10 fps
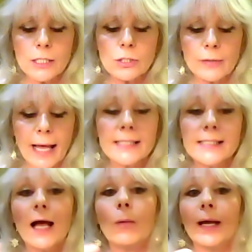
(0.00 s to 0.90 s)
So that's
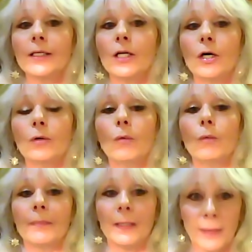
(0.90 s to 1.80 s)
how I know
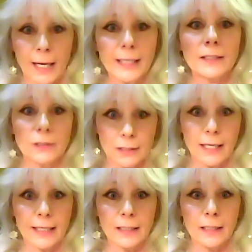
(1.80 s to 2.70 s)
what my body looked
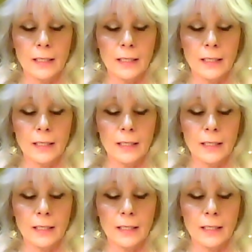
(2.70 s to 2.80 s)
like,